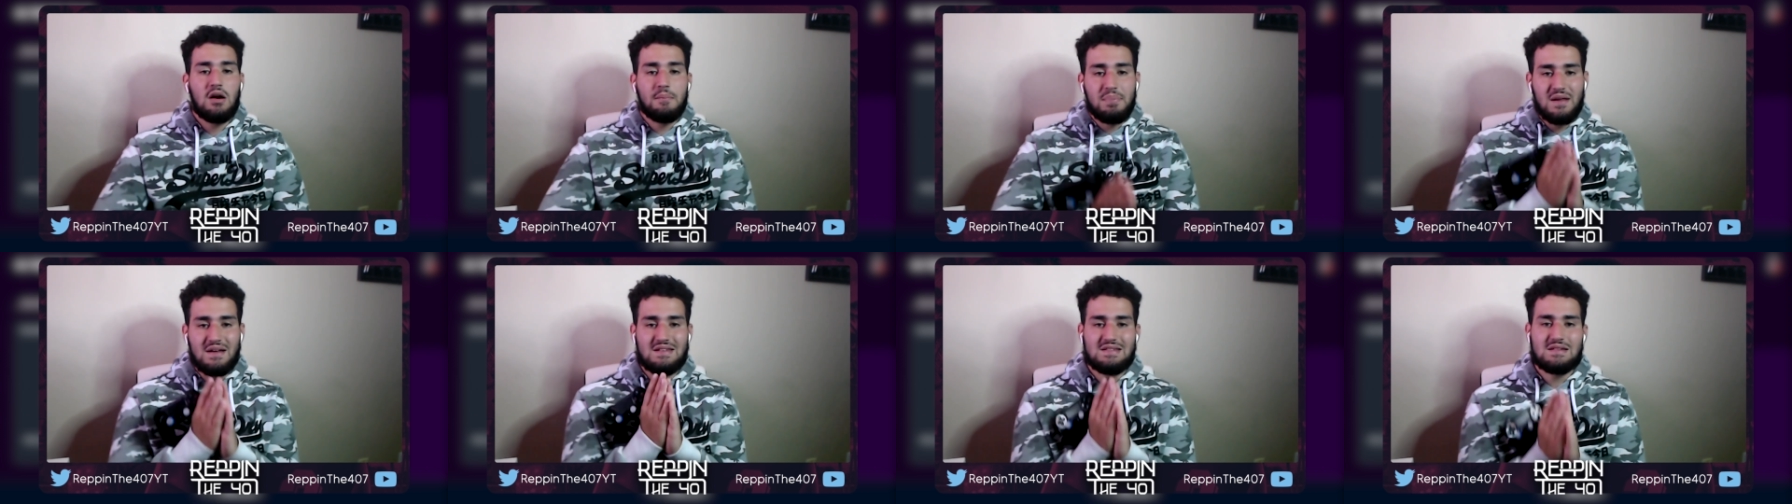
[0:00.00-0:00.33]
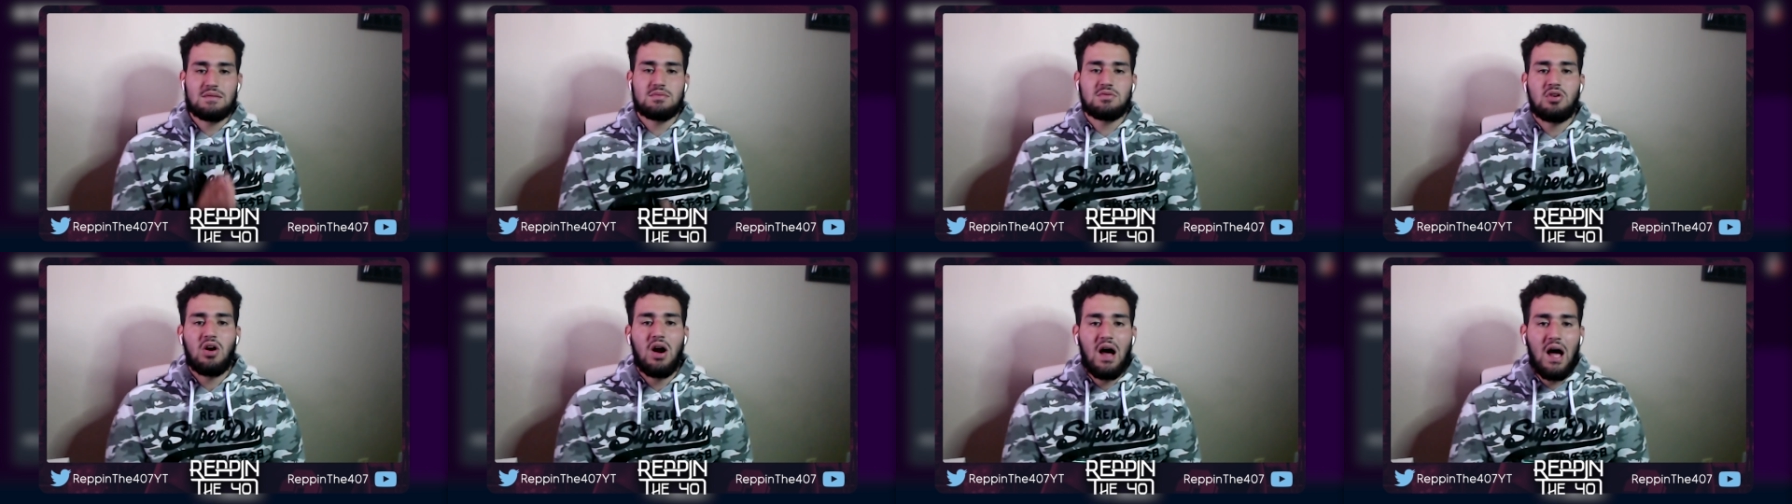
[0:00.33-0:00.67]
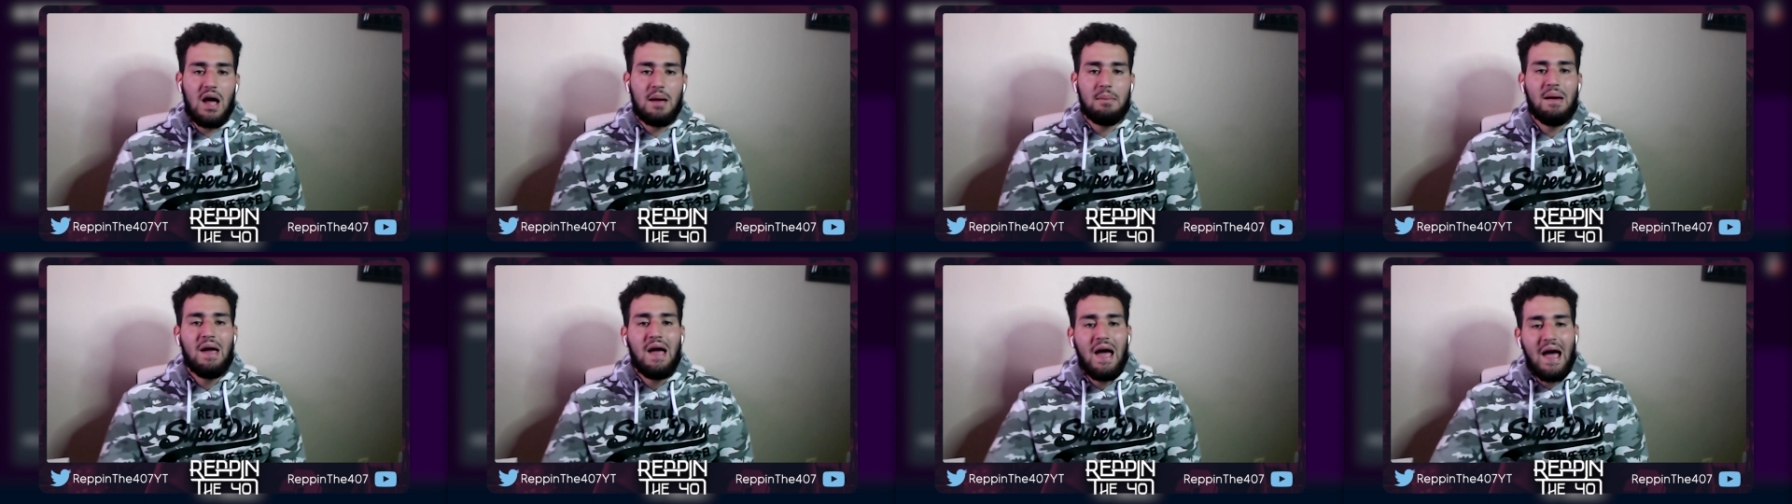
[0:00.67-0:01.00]
Please please
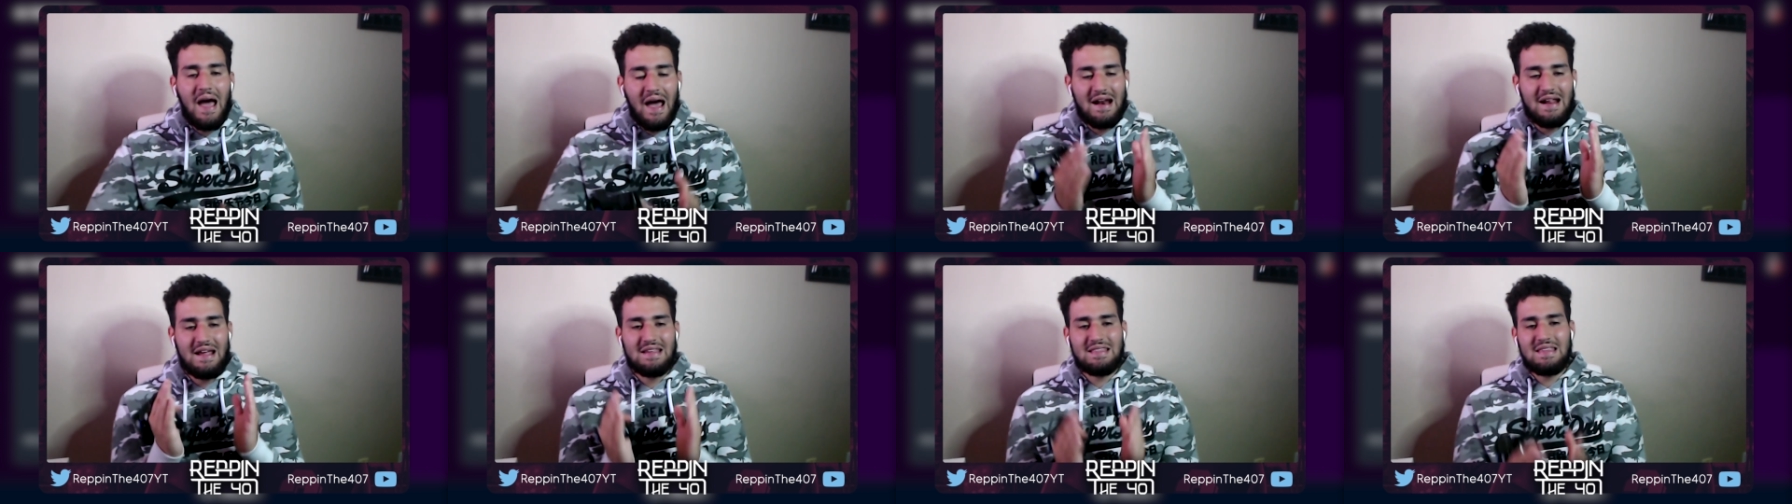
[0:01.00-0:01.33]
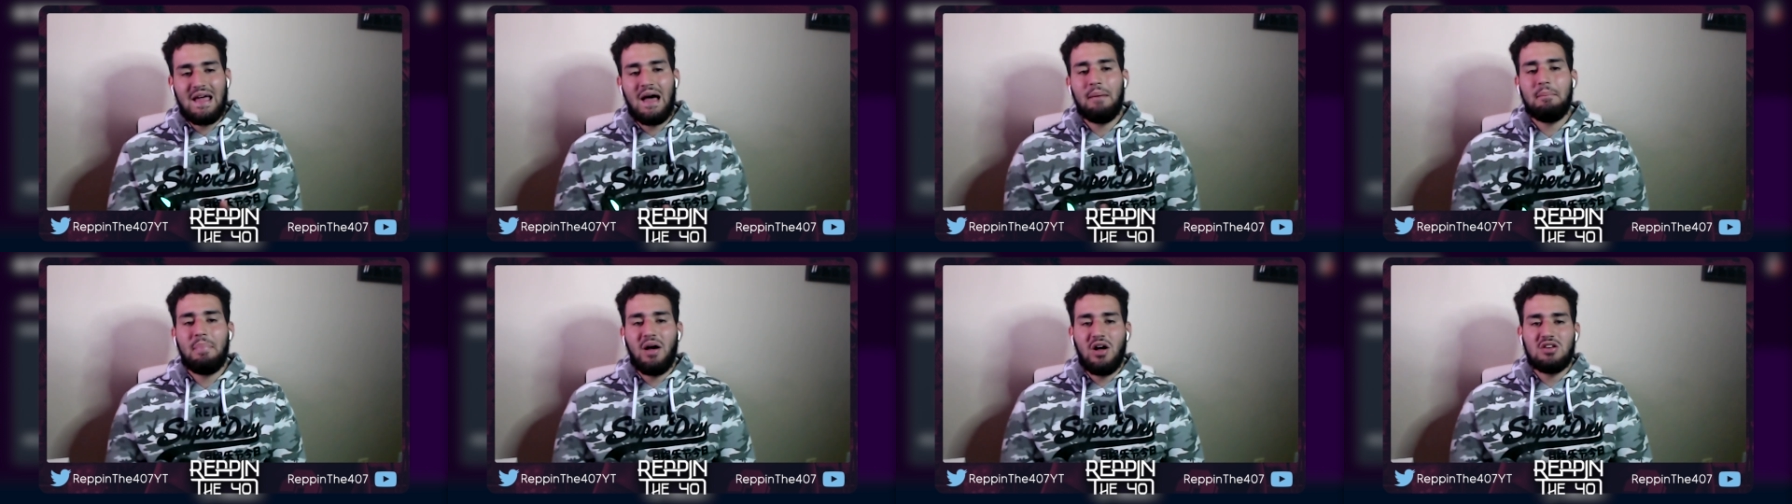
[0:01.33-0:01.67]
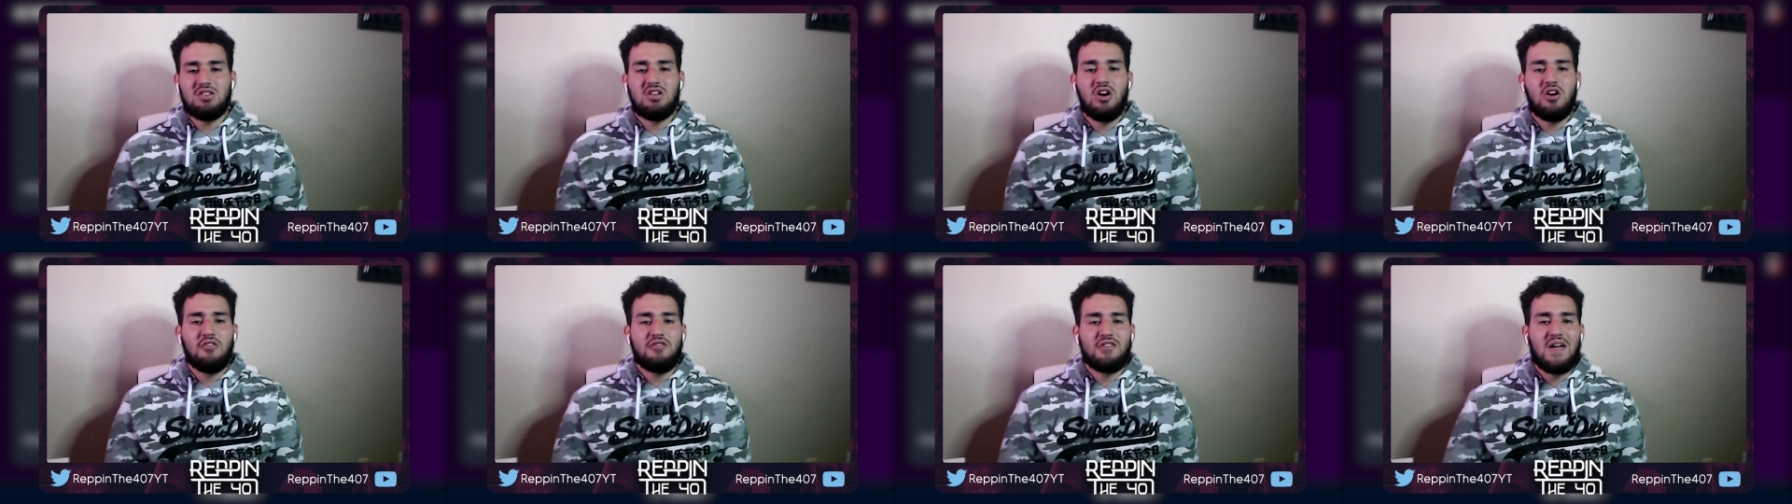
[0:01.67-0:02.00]
subscribe and hit that bell
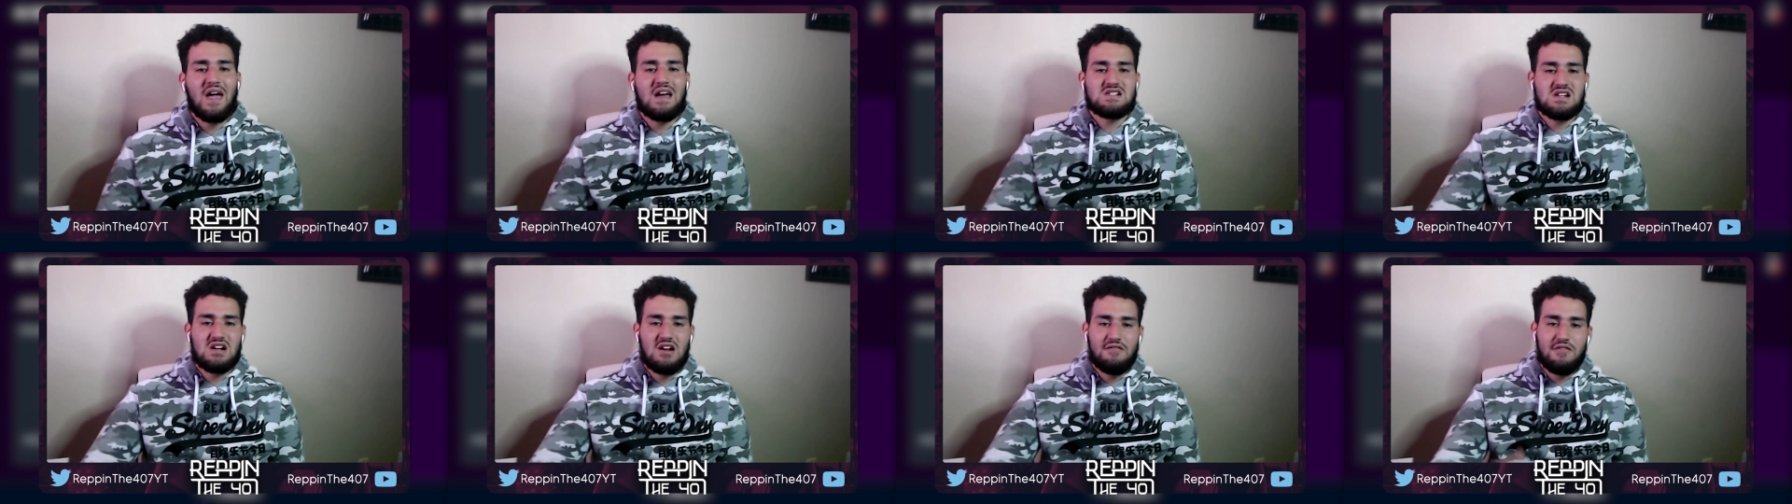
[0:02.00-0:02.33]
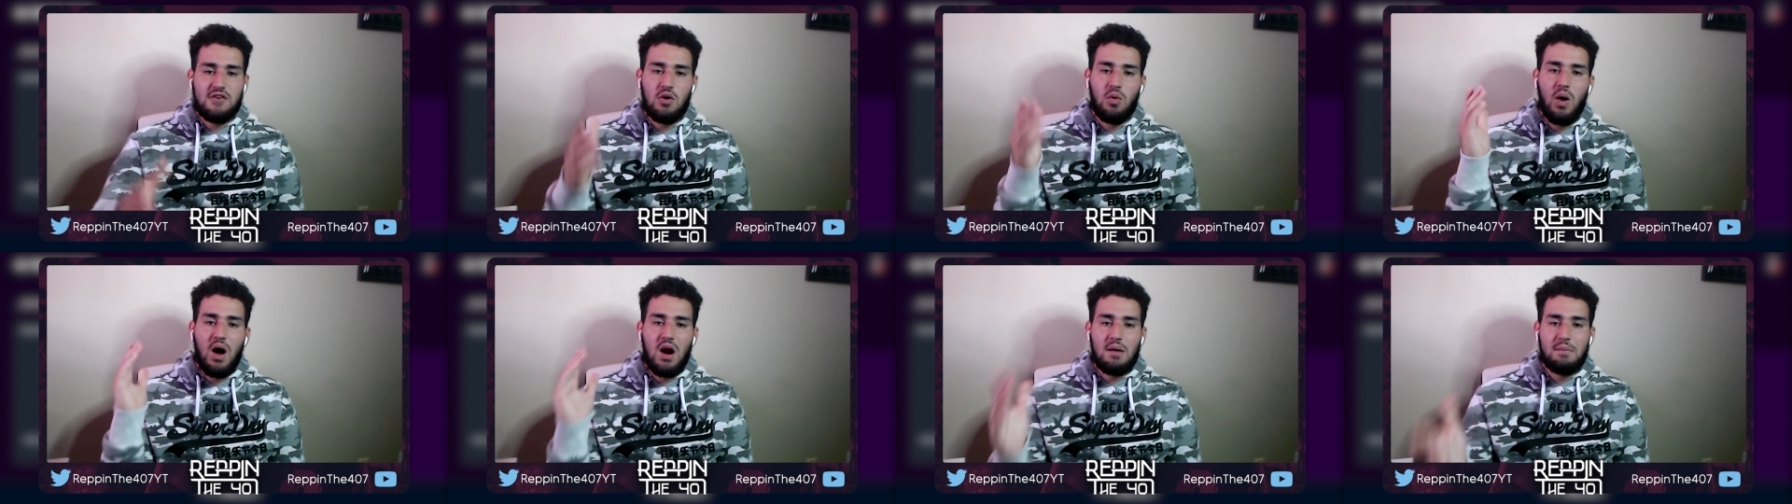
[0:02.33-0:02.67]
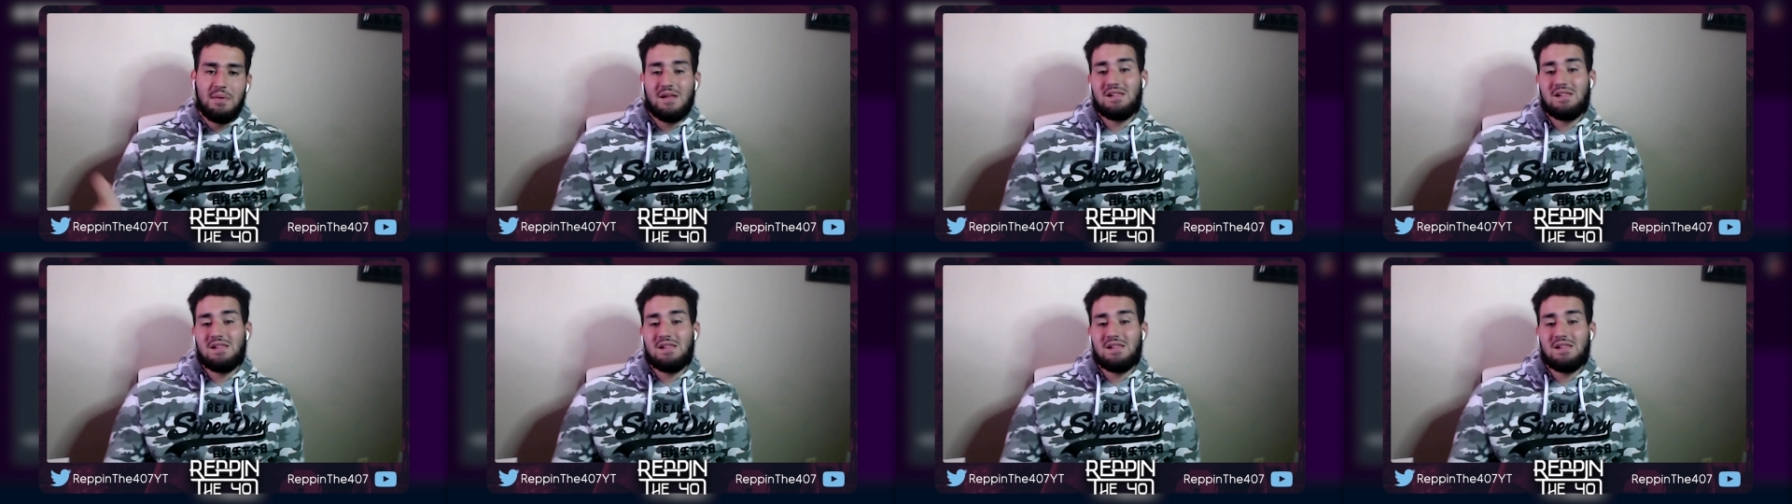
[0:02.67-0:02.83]
notification if you want to be